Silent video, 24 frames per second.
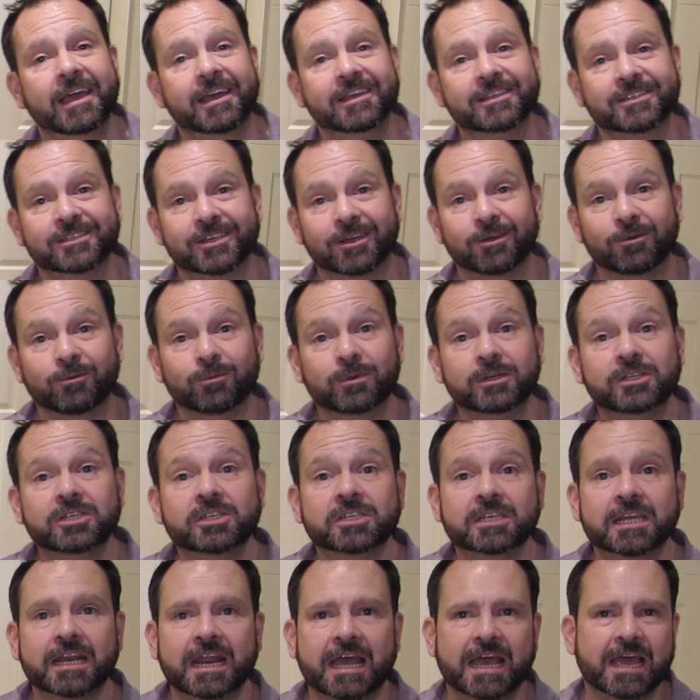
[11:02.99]
So we're
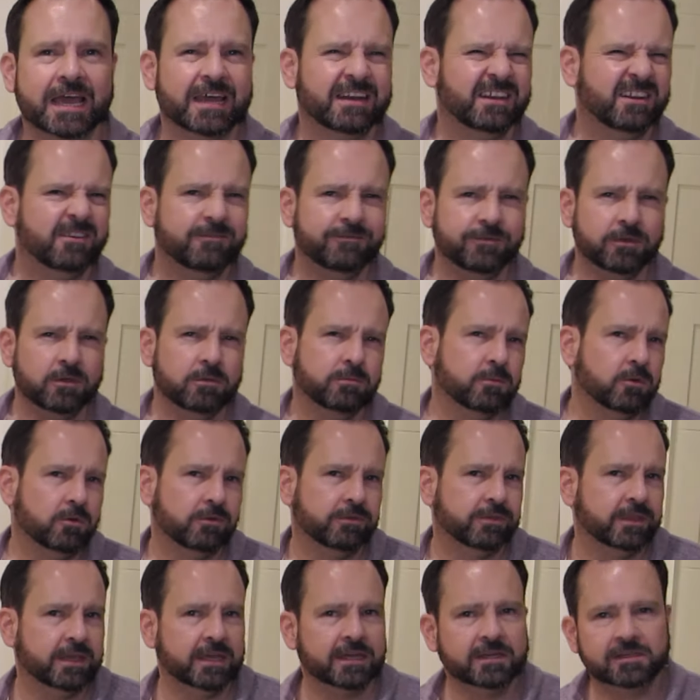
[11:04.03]
just going to add in a few more
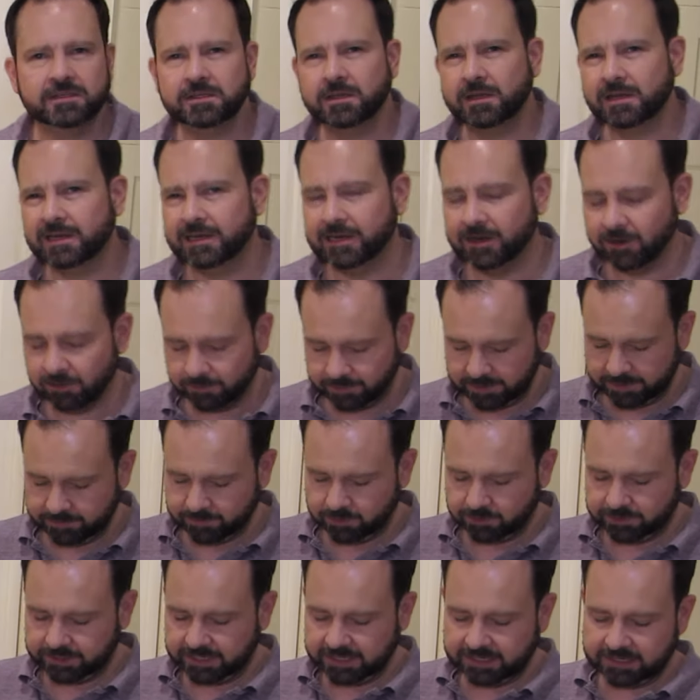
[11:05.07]
things, a little bit
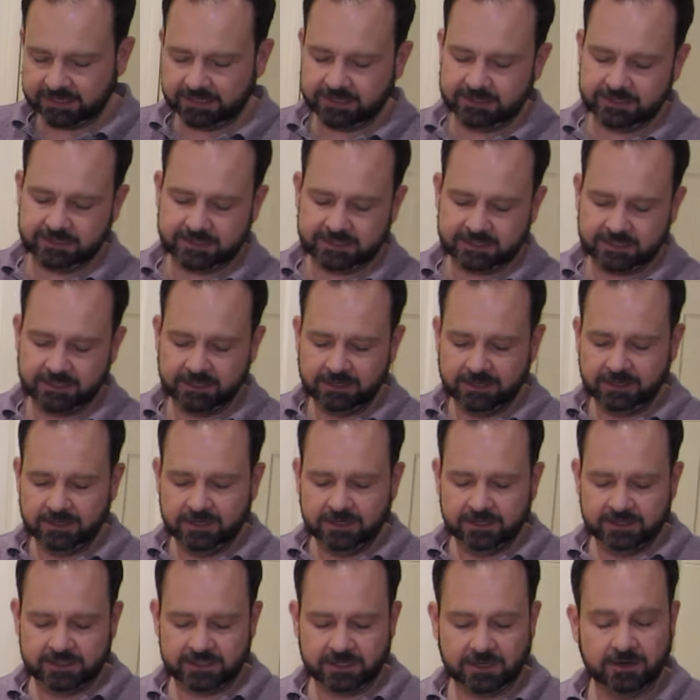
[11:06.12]
more decadence.
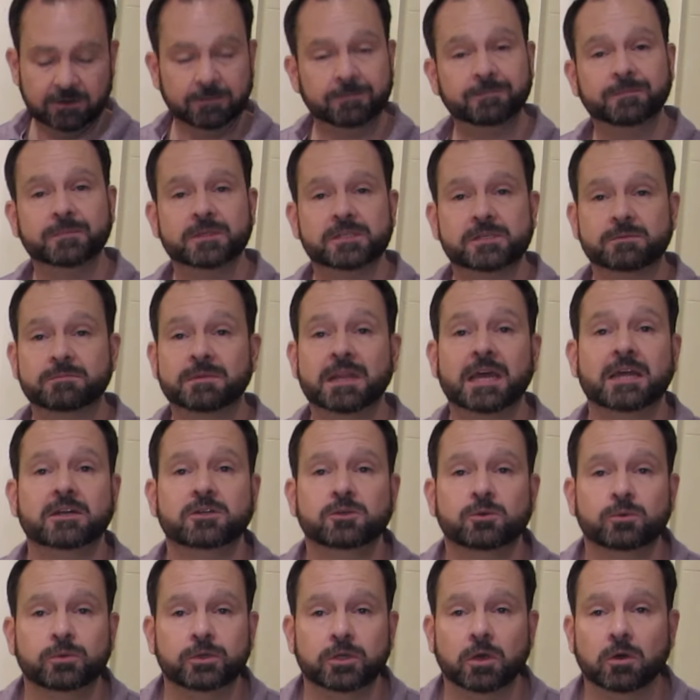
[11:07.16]
So some
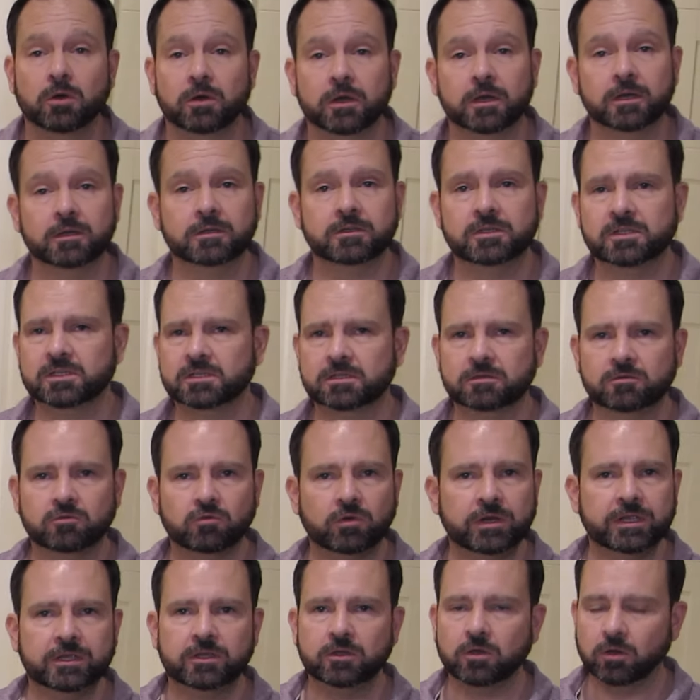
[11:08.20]
natural yogurt, just
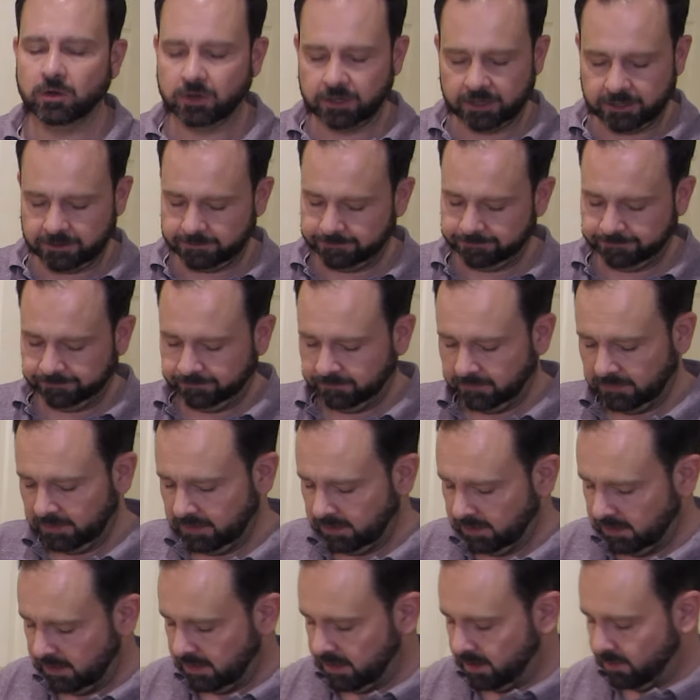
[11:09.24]
Greek yogurt.
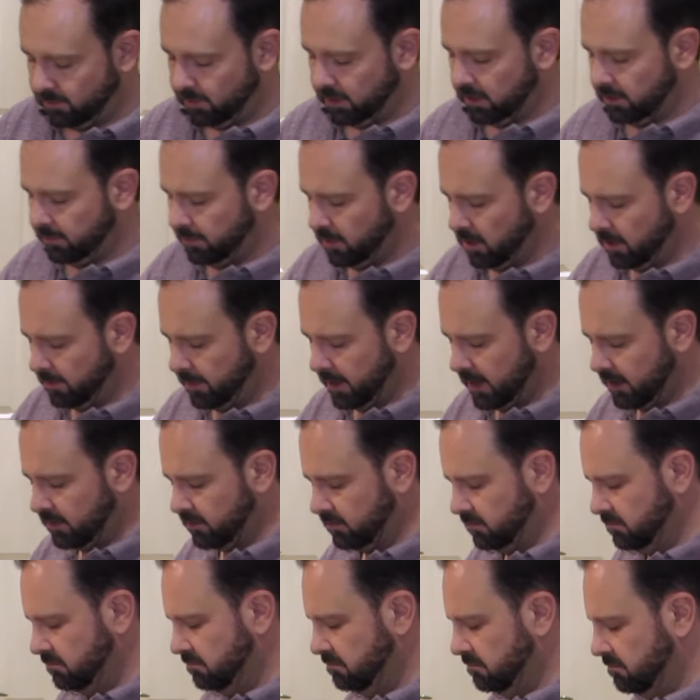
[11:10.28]
We're going to put
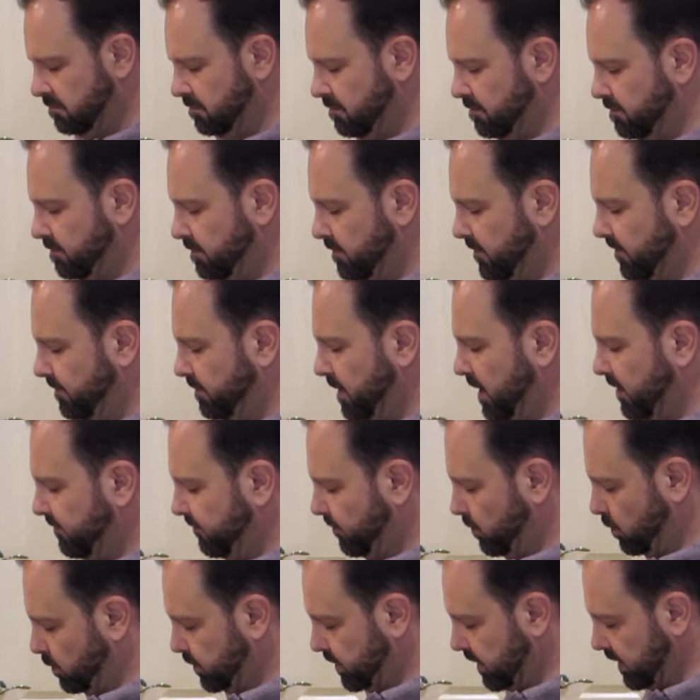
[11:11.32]
about
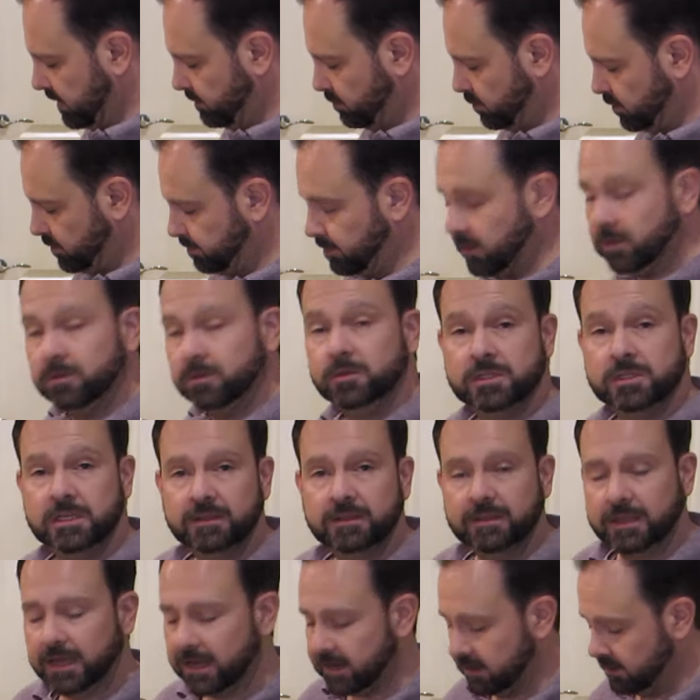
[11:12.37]
4 tablespoons in
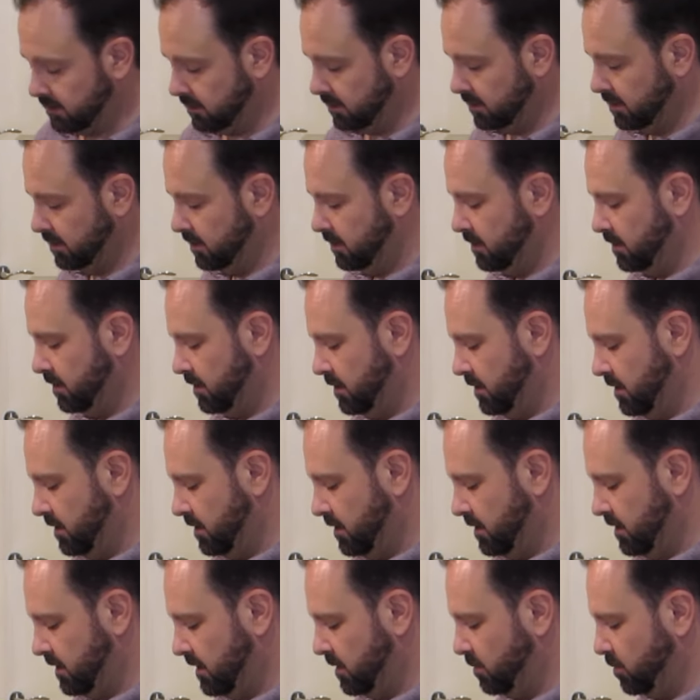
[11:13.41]
there,
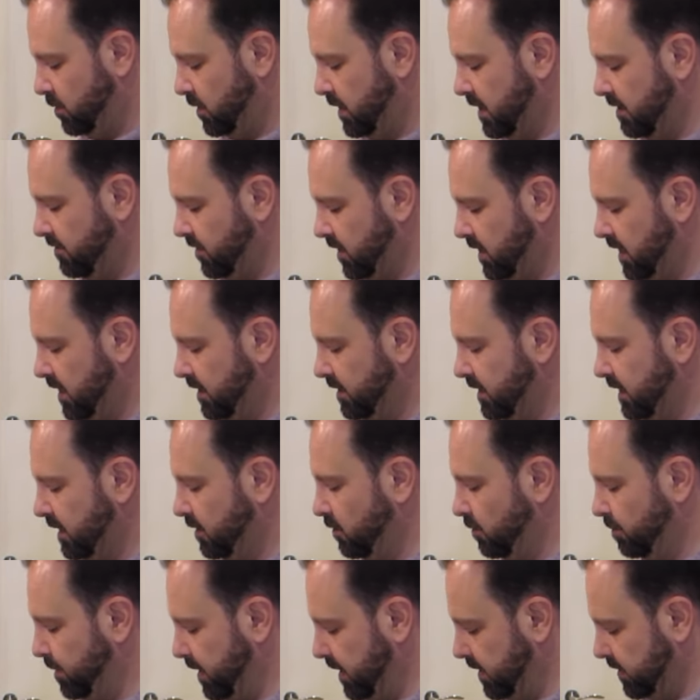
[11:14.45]
and we'll give it another little
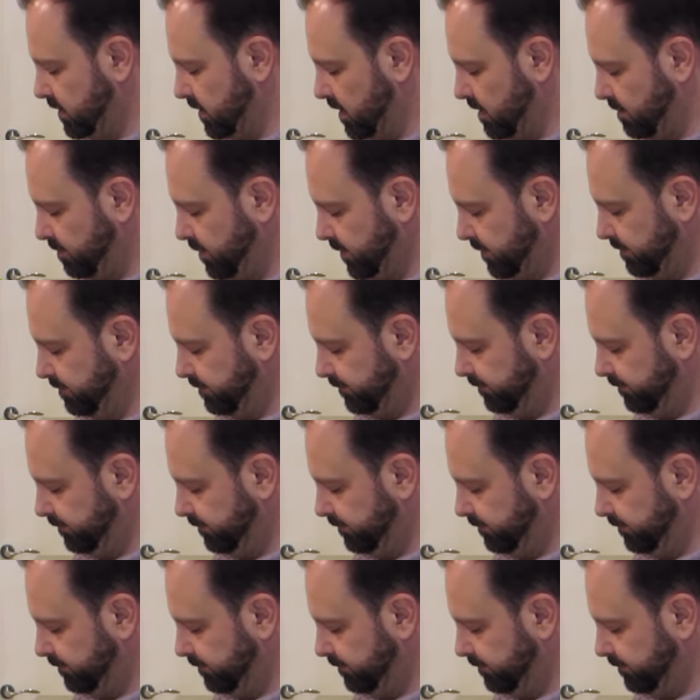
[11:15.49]
blitz up.